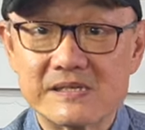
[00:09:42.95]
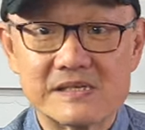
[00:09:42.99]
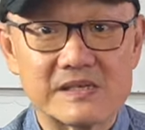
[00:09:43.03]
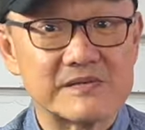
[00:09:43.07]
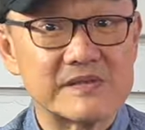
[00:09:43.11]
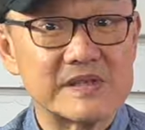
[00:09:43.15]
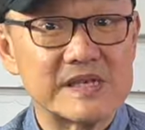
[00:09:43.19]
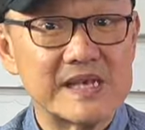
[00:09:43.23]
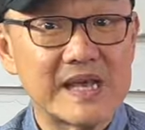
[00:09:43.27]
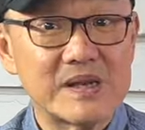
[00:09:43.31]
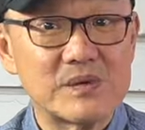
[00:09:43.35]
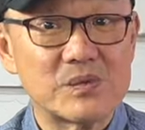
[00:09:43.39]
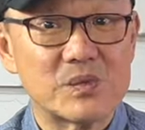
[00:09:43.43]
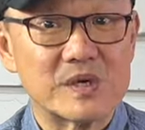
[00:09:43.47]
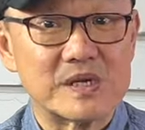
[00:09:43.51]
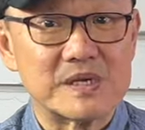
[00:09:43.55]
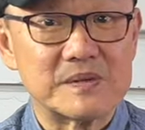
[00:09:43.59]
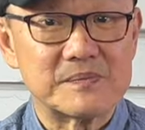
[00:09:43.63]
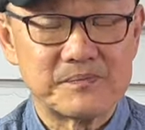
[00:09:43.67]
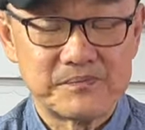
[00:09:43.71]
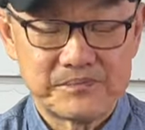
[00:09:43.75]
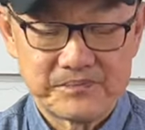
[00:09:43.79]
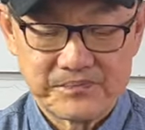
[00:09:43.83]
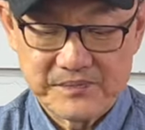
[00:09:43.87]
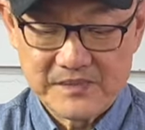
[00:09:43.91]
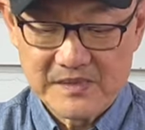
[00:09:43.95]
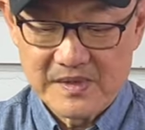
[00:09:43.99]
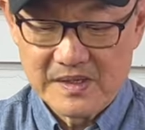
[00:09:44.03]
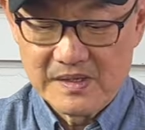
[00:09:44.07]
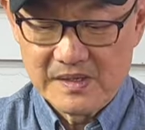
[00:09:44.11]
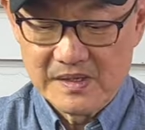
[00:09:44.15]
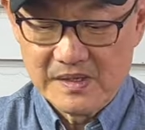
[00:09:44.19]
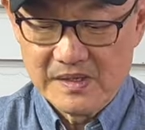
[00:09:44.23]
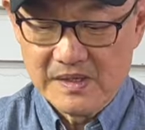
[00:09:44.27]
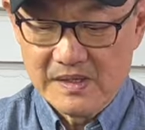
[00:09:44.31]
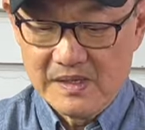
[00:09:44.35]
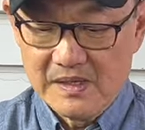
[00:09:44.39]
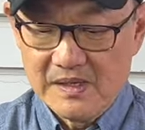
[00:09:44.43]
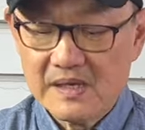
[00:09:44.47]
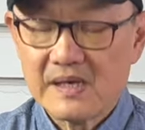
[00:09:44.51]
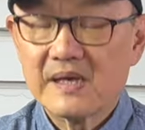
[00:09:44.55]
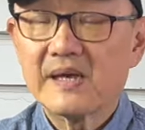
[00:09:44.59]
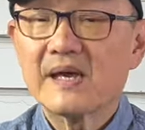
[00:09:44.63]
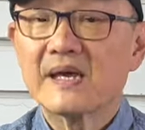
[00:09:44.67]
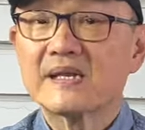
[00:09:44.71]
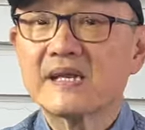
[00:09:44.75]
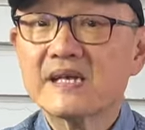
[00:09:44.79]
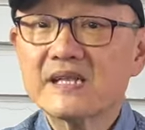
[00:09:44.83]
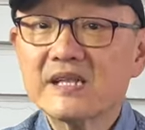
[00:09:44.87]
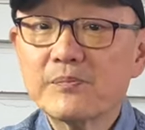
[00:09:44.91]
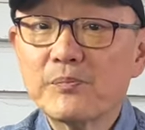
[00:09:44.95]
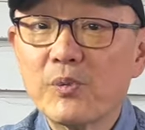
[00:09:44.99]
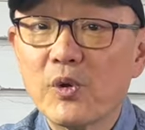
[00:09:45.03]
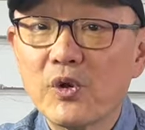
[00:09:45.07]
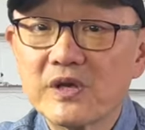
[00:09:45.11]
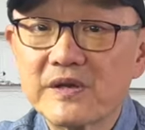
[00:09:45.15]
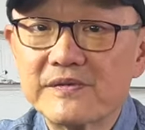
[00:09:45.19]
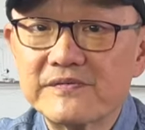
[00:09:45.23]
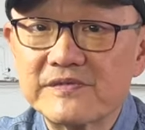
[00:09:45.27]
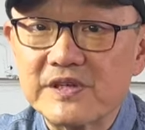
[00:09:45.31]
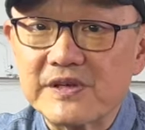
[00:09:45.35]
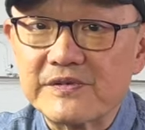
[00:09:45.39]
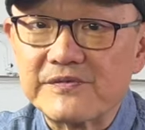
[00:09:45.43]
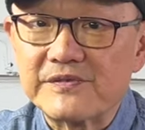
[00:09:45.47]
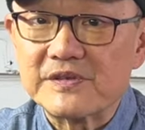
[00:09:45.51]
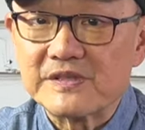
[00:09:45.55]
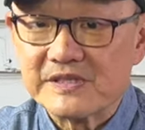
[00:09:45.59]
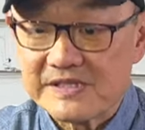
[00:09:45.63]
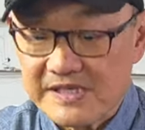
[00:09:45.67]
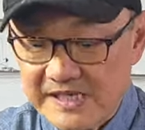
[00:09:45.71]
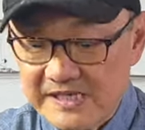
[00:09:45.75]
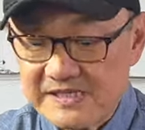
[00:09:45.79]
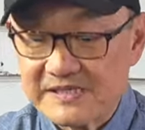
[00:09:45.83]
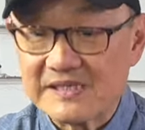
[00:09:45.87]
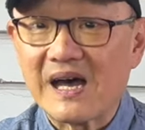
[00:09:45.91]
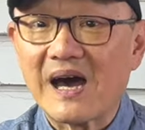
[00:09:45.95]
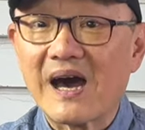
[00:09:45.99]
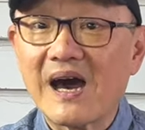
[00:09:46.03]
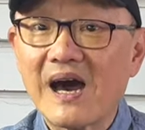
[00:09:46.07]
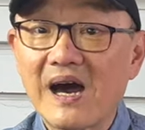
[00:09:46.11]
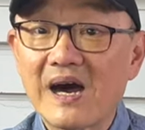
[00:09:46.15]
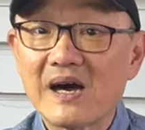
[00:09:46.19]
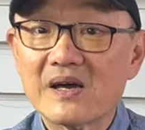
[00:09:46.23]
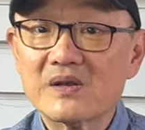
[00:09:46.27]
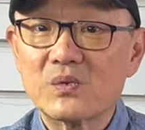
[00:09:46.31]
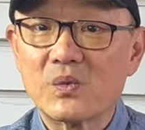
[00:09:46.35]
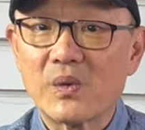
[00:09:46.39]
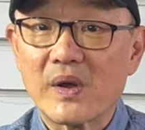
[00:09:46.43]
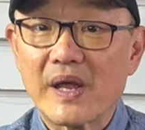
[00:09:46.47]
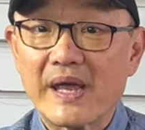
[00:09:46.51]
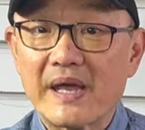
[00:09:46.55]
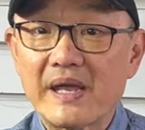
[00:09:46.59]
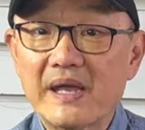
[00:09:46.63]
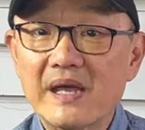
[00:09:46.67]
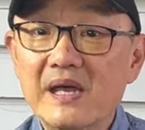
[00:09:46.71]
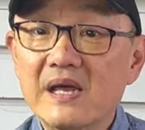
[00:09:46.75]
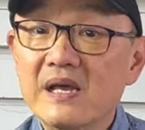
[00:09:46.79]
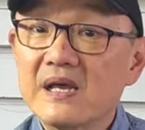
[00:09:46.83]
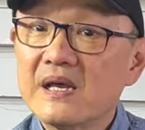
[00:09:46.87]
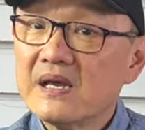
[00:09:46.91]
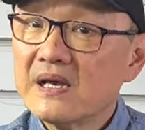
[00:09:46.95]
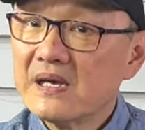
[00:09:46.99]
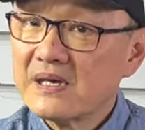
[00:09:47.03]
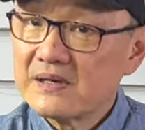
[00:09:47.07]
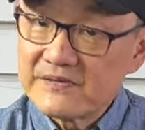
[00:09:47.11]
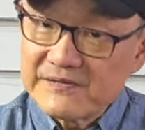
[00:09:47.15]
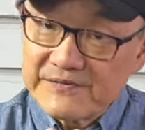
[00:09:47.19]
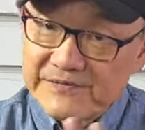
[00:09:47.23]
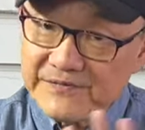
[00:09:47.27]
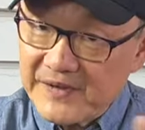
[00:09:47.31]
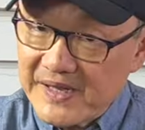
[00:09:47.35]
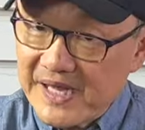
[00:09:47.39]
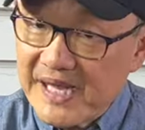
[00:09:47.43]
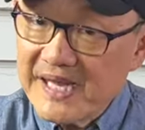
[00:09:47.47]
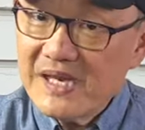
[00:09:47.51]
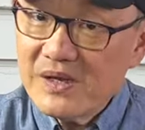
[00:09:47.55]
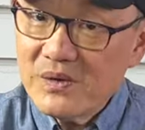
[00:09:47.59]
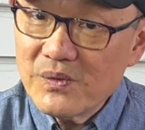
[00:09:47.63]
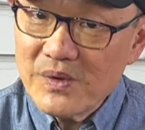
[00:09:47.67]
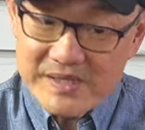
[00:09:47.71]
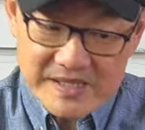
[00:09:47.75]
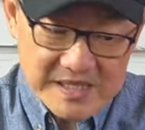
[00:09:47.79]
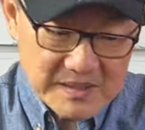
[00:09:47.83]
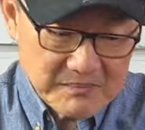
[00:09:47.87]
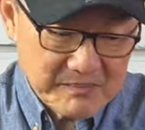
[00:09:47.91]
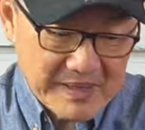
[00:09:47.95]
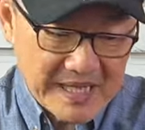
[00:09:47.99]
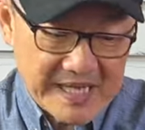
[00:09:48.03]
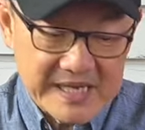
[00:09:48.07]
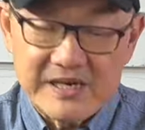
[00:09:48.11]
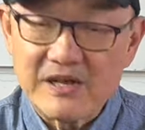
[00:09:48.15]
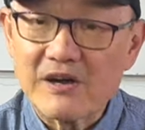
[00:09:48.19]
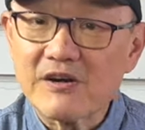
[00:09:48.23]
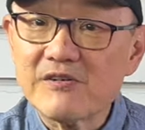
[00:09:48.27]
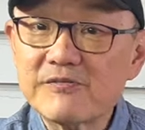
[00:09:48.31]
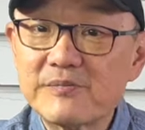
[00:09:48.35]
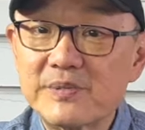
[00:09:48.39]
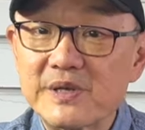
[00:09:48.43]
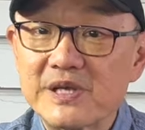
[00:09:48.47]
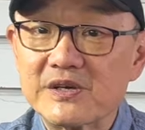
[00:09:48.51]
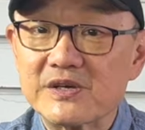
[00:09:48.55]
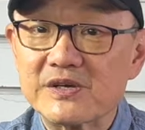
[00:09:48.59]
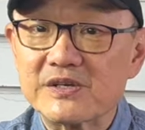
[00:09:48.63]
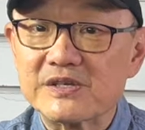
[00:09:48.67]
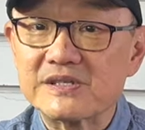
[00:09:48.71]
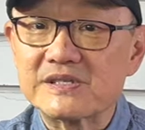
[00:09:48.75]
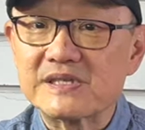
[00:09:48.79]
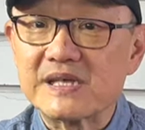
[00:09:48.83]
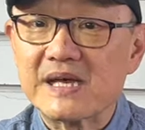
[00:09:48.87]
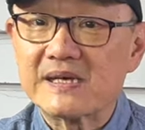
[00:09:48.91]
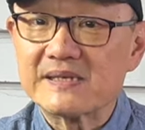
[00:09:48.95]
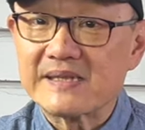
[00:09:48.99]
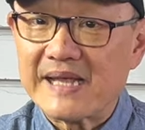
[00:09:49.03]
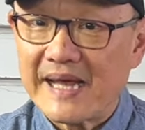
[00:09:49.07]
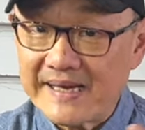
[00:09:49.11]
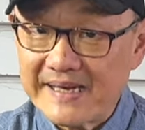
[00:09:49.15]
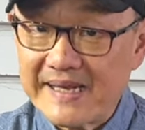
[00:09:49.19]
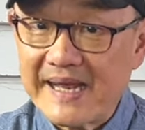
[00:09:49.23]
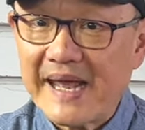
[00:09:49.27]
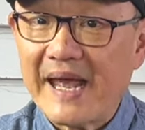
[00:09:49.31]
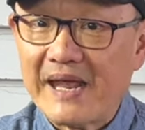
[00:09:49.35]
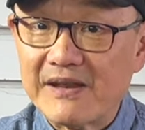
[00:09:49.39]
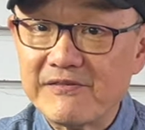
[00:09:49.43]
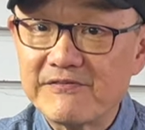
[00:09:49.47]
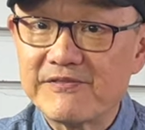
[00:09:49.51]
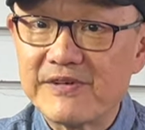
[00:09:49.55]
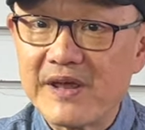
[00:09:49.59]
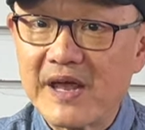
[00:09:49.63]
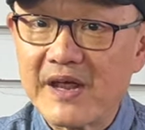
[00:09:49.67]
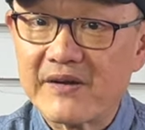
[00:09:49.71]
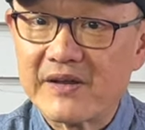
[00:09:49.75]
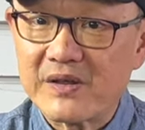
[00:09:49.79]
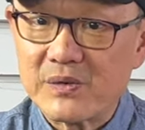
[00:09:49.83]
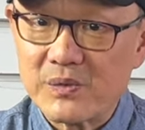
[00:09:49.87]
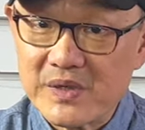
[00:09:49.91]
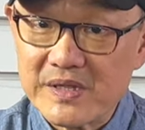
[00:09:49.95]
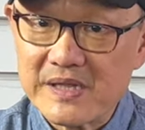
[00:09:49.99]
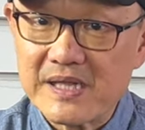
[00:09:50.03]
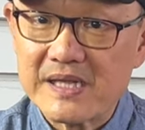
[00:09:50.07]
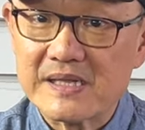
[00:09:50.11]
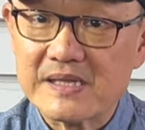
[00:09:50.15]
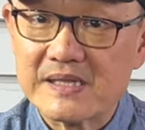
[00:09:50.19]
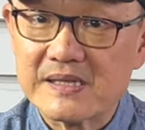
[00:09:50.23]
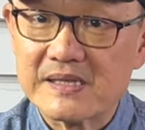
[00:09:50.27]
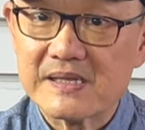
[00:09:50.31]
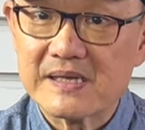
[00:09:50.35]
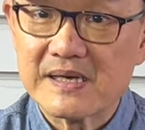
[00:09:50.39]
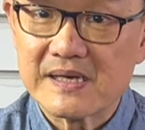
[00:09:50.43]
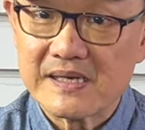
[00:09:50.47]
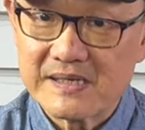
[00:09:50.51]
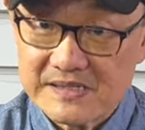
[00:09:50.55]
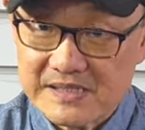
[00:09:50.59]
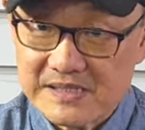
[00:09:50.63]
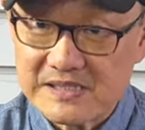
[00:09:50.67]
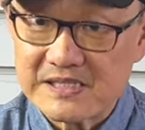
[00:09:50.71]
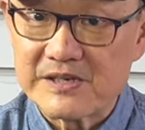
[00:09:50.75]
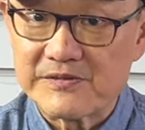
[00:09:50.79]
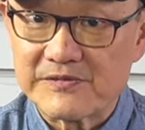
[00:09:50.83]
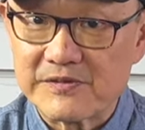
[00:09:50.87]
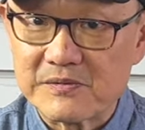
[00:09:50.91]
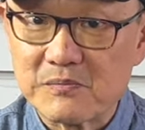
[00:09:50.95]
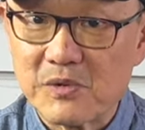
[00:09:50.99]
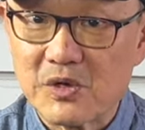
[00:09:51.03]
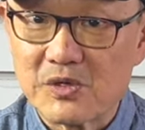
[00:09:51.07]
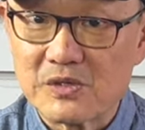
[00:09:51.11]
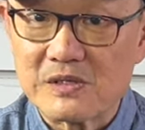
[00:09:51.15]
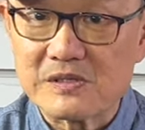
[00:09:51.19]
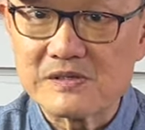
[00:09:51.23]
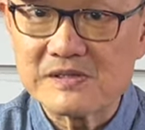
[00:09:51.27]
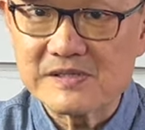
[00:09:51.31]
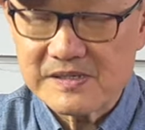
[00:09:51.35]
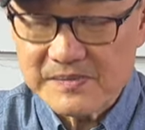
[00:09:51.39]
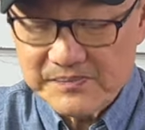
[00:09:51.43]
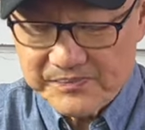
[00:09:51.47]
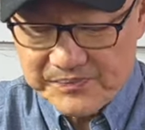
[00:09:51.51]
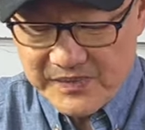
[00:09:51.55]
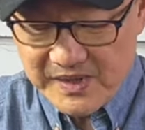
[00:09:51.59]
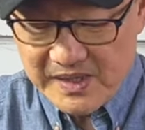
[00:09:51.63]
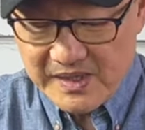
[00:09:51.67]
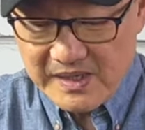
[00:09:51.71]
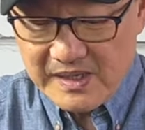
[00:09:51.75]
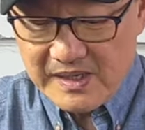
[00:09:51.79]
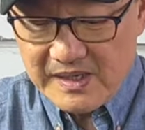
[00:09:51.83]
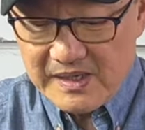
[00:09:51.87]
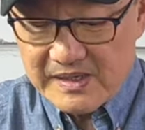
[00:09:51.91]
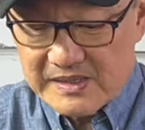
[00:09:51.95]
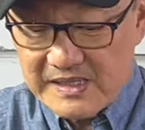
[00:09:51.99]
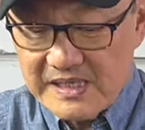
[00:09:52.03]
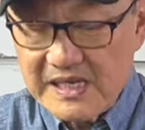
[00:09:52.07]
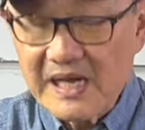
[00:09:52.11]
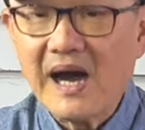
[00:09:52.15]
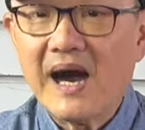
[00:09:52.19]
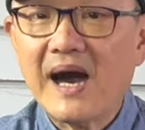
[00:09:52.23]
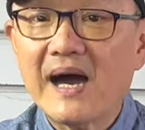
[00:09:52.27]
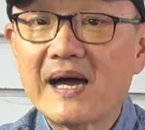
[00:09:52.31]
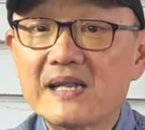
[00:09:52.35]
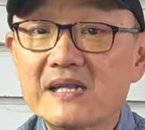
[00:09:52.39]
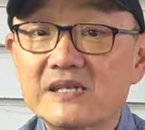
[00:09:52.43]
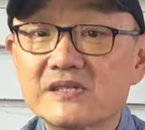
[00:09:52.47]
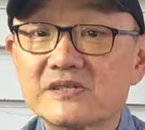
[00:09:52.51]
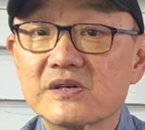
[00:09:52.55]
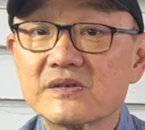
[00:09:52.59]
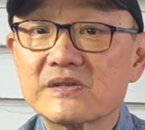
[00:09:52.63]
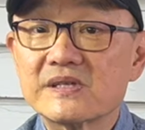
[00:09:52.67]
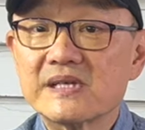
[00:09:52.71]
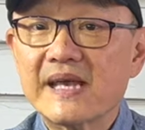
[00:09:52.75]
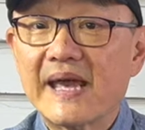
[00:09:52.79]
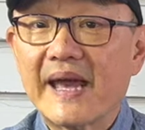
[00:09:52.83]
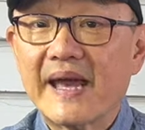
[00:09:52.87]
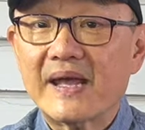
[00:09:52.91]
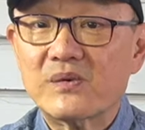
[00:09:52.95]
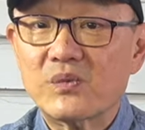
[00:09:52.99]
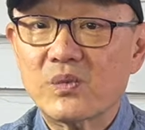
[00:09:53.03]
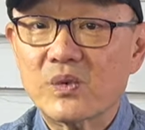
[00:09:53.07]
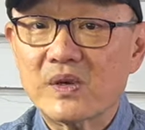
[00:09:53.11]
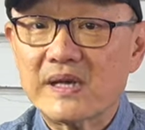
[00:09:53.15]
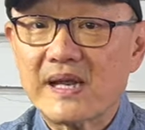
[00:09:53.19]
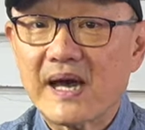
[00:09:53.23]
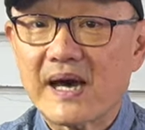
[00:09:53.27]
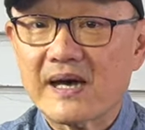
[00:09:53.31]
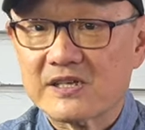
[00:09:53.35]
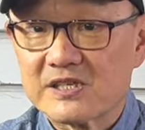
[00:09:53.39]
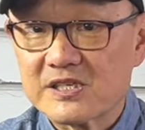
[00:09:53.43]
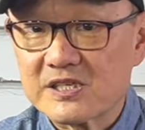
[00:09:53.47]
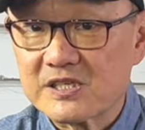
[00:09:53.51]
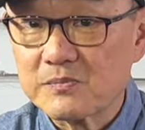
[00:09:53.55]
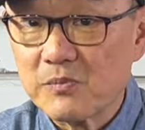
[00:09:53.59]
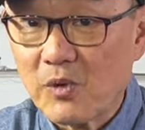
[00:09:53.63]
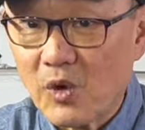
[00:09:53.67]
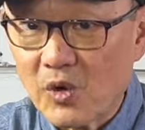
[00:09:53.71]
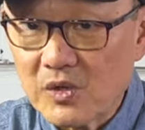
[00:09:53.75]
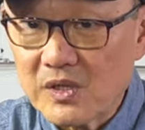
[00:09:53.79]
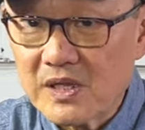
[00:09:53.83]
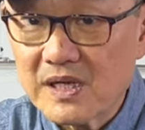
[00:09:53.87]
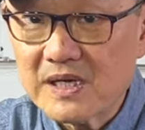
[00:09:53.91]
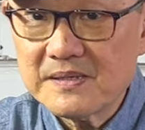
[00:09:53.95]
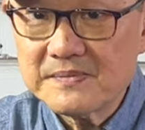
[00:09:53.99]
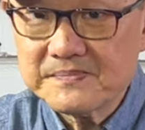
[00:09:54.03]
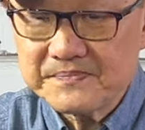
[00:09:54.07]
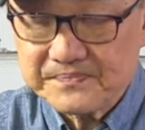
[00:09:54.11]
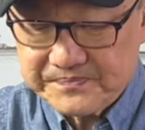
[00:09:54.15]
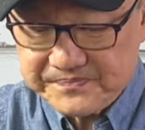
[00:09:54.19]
of the Edward. Another point of difference is the hardware. Forgetting what they're made of, because that can vary within different models, the eyelets on the Edward are smaller,